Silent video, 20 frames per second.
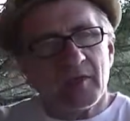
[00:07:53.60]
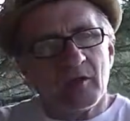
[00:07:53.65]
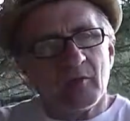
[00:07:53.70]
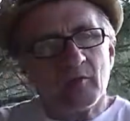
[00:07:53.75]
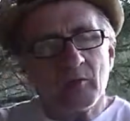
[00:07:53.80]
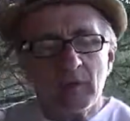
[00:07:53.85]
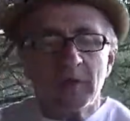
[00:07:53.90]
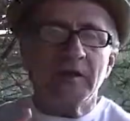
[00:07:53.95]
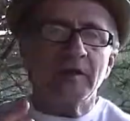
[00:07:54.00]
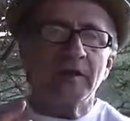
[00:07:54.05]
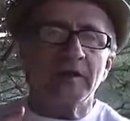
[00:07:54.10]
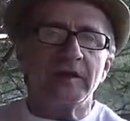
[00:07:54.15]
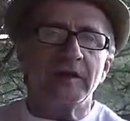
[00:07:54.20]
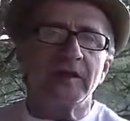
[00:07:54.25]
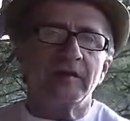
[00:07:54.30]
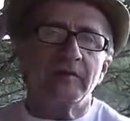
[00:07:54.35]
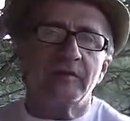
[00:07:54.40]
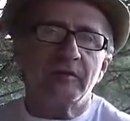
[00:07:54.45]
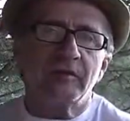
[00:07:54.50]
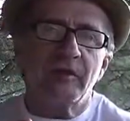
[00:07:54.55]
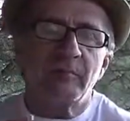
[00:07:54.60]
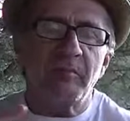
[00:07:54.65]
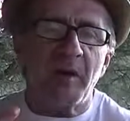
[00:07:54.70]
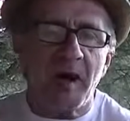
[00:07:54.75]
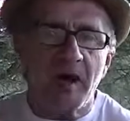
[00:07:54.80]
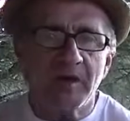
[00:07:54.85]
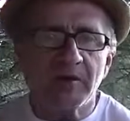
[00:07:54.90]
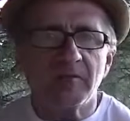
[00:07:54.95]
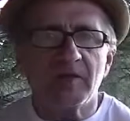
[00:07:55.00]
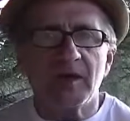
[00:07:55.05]
really, the
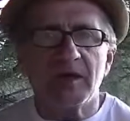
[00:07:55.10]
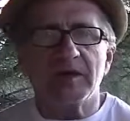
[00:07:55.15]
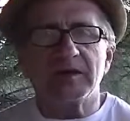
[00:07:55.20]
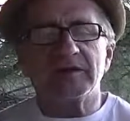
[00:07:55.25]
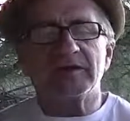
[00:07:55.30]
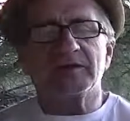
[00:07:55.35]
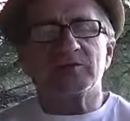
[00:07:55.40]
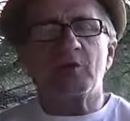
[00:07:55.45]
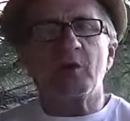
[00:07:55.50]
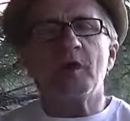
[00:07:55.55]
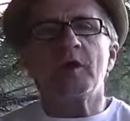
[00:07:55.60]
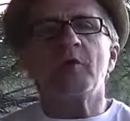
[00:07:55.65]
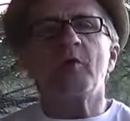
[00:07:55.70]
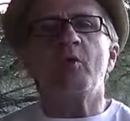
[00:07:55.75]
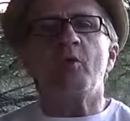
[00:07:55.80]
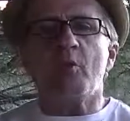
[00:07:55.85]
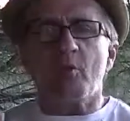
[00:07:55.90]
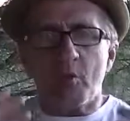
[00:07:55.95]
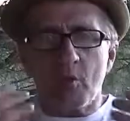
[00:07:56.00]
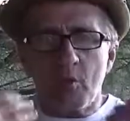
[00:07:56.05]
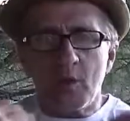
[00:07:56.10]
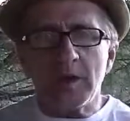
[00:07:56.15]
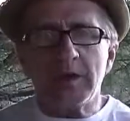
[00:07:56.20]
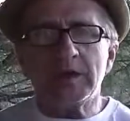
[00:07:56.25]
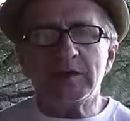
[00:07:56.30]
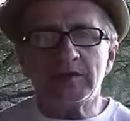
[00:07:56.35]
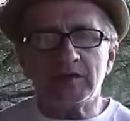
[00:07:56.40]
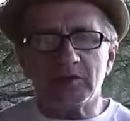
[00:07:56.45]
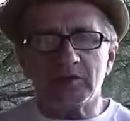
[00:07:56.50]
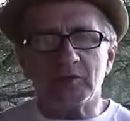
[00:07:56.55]
bottom line is what do we
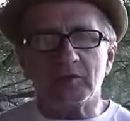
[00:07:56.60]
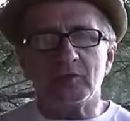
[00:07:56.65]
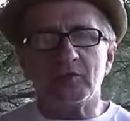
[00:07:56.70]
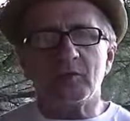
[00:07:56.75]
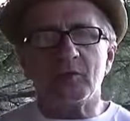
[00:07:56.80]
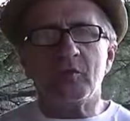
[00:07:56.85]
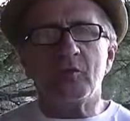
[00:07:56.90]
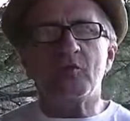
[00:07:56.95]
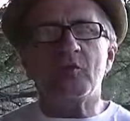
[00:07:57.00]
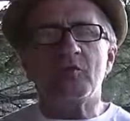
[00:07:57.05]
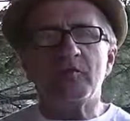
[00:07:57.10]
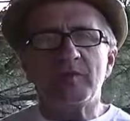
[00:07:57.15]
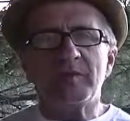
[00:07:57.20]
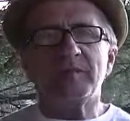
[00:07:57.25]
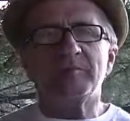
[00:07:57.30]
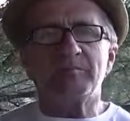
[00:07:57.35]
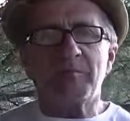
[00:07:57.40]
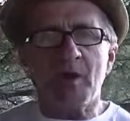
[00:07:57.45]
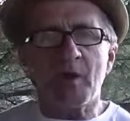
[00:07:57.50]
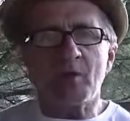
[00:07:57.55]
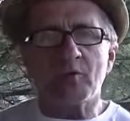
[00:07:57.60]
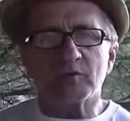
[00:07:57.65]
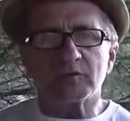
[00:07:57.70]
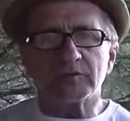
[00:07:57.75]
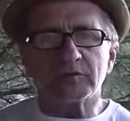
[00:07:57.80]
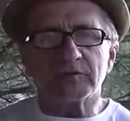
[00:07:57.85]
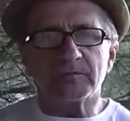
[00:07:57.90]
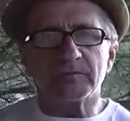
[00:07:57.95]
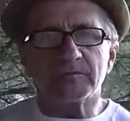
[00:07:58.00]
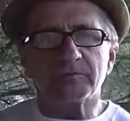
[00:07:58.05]
do who have been poked?
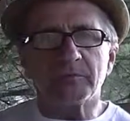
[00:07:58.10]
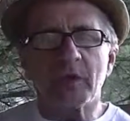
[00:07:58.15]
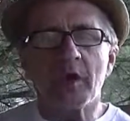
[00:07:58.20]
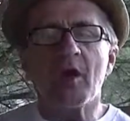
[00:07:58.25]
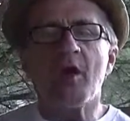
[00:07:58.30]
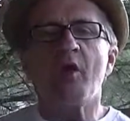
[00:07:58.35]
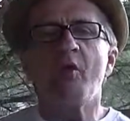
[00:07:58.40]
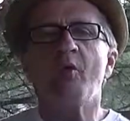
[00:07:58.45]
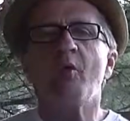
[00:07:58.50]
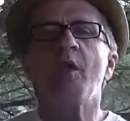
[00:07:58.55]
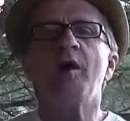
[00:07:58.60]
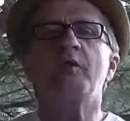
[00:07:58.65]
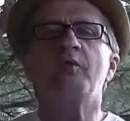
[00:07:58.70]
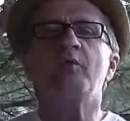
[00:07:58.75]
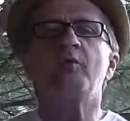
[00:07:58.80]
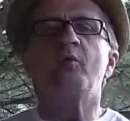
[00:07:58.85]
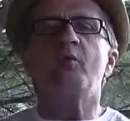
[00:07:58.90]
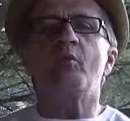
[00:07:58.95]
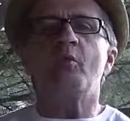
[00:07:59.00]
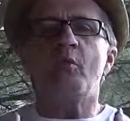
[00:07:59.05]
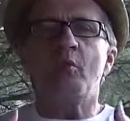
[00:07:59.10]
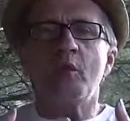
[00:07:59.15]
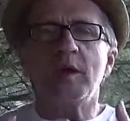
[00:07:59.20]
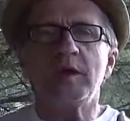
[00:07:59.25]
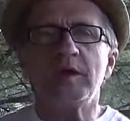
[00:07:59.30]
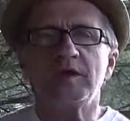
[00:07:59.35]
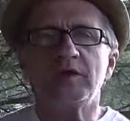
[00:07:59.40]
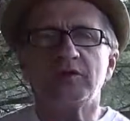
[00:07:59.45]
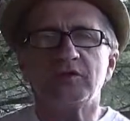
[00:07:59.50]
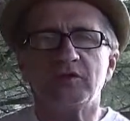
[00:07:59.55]
What do
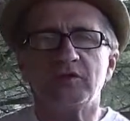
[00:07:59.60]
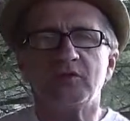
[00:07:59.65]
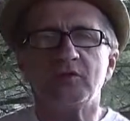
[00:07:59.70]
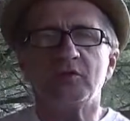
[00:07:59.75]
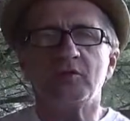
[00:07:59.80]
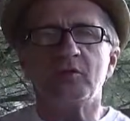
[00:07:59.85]
we do